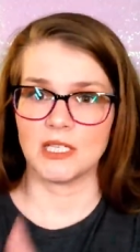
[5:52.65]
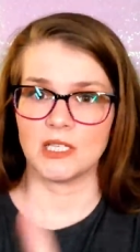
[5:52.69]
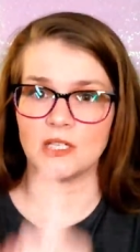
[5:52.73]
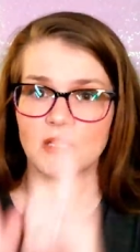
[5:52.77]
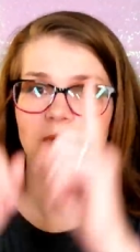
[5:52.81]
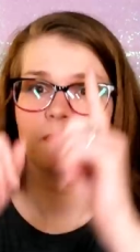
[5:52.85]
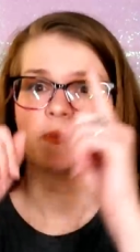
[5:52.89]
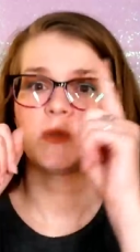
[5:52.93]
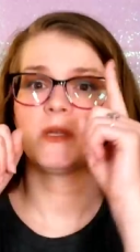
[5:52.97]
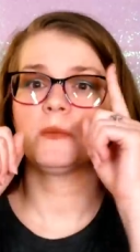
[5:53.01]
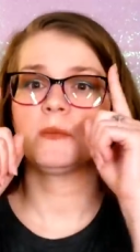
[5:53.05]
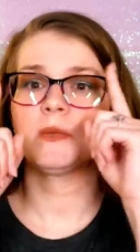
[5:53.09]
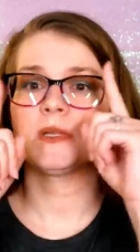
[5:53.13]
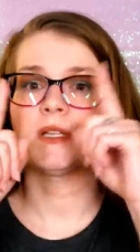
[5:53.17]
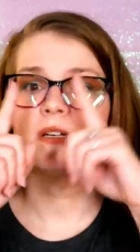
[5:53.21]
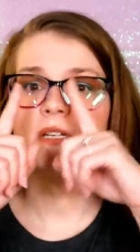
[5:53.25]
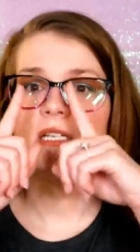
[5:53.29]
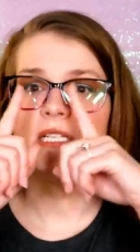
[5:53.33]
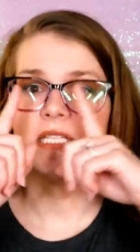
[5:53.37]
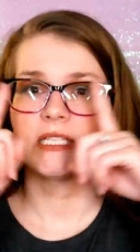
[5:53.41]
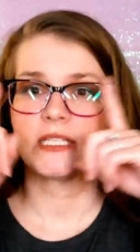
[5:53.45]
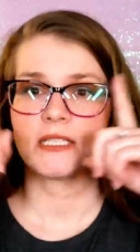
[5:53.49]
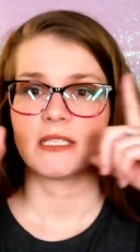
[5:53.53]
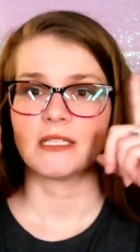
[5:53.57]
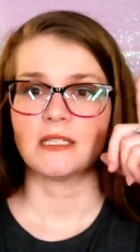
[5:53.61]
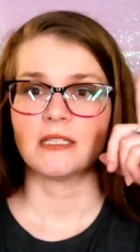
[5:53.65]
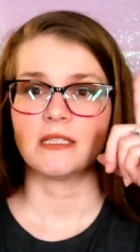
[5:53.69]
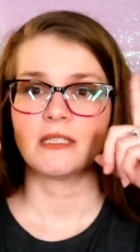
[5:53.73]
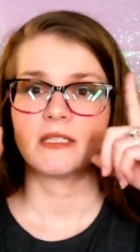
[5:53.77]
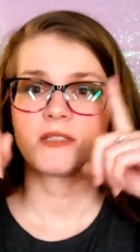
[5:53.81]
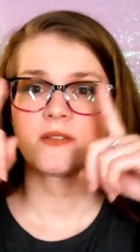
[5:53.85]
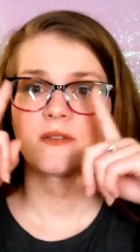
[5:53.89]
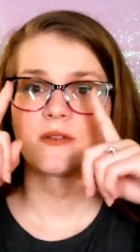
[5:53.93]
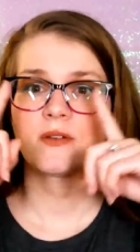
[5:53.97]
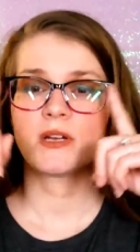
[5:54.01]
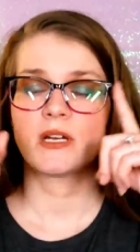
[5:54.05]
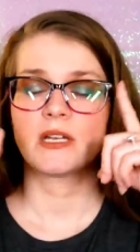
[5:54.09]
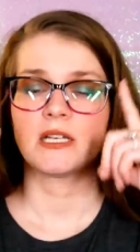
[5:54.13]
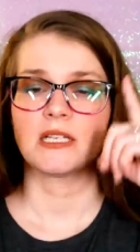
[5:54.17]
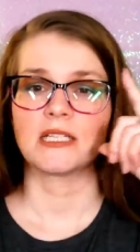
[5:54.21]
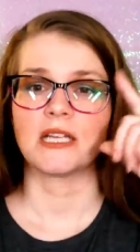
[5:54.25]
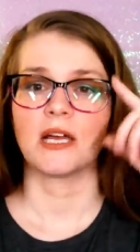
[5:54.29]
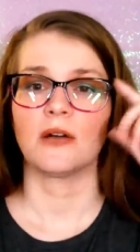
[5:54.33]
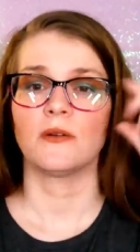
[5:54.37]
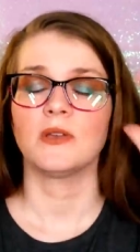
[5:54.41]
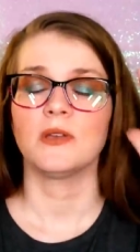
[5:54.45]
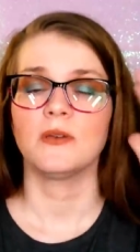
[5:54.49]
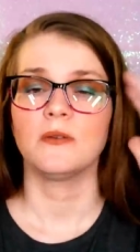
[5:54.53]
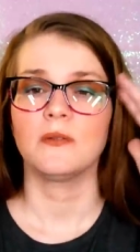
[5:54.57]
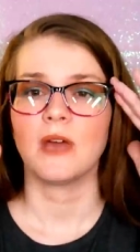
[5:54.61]
your pupillary distance, so they're going to tell
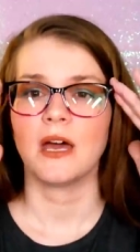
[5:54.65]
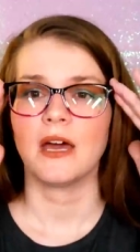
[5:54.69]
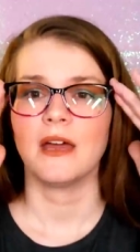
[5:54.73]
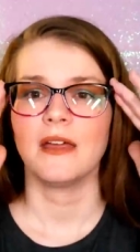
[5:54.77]
you that.